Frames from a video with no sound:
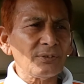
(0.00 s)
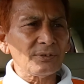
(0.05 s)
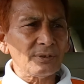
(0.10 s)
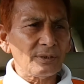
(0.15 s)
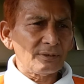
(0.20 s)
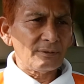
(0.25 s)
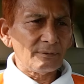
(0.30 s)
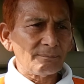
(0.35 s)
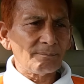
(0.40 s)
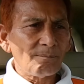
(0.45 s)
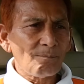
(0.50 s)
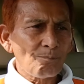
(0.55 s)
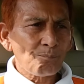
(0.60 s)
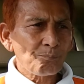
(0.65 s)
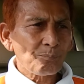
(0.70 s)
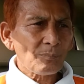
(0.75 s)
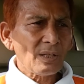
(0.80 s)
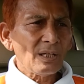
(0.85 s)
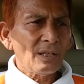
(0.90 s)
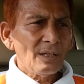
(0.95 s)
person with
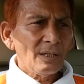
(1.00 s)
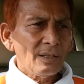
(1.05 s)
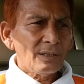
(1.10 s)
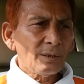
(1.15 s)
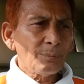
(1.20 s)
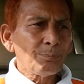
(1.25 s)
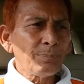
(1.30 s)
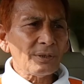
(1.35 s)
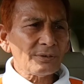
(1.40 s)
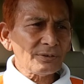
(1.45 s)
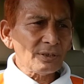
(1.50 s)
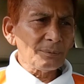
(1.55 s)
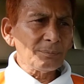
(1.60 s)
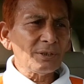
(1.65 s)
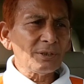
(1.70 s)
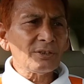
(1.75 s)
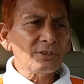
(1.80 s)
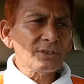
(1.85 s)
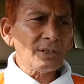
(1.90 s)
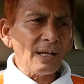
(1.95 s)
drive, commitment
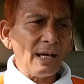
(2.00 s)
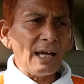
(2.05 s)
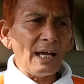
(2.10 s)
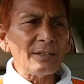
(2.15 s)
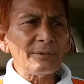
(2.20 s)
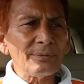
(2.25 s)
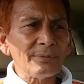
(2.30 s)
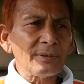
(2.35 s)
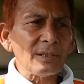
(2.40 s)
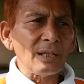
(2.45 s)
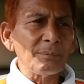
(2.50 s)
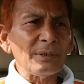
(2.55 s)
and passion,